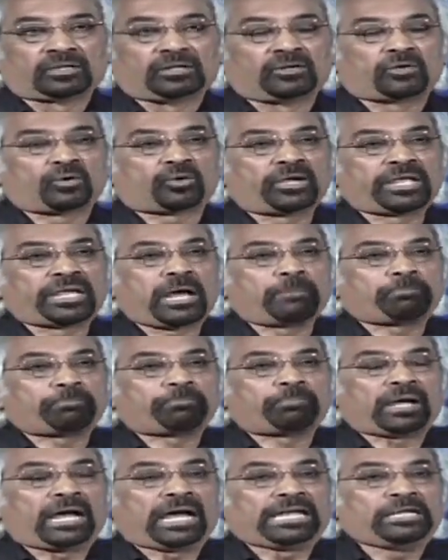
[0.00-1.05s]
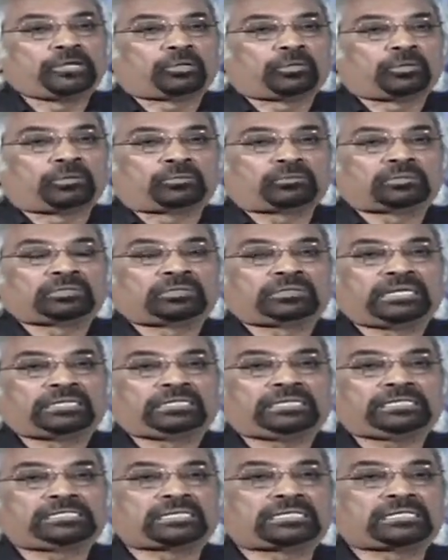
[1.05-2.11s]
Growing up, I know that
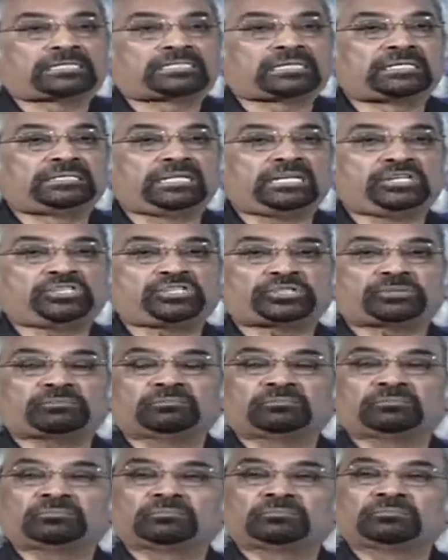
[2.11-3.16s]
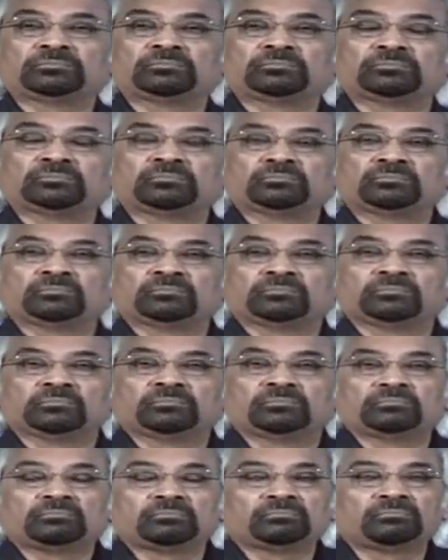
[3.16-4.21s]
teacher doesn't teach,
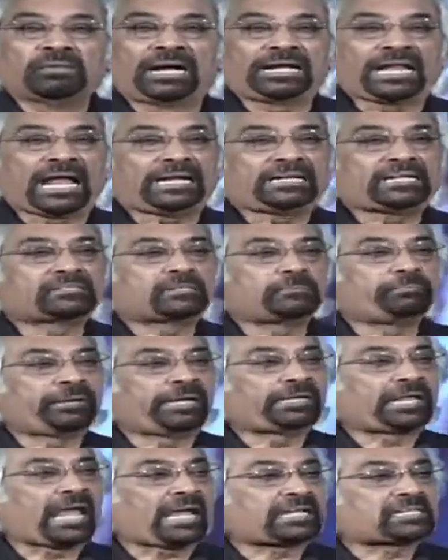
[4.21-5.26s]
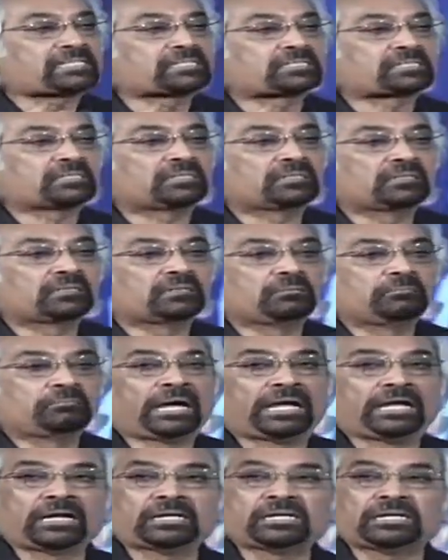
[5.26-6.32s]
my dad doesn't pay tax,
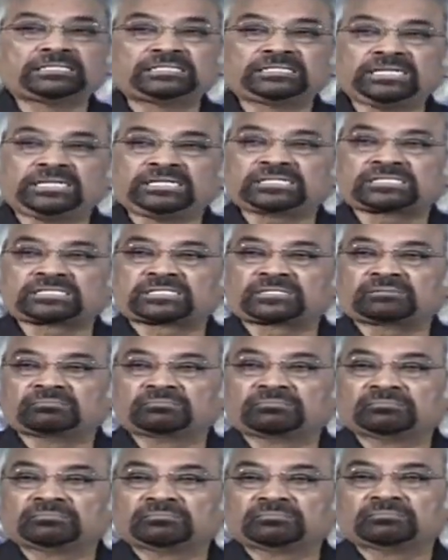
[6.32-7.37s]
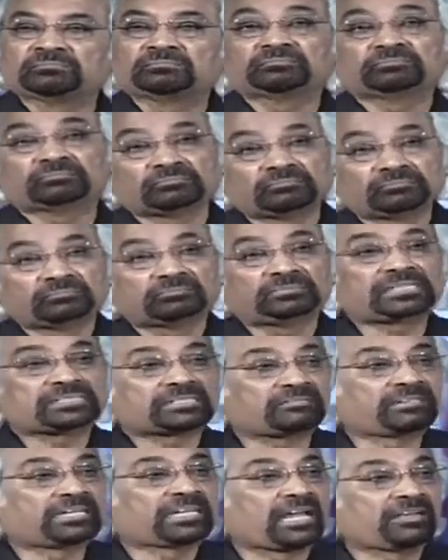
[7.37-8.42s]
my uncle cheats. That's
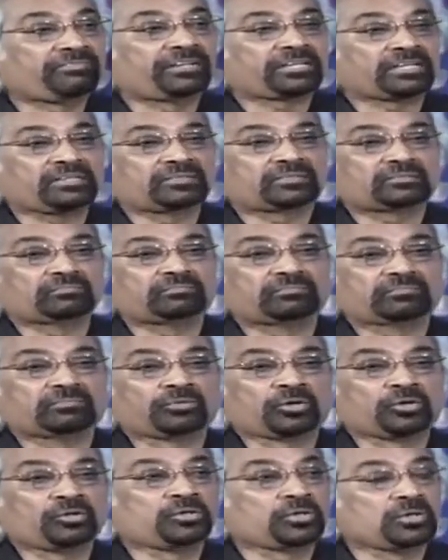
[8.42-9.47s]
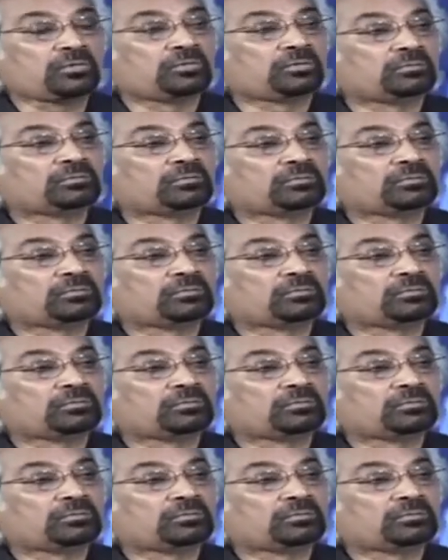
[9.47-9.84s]
the way life it is. What do?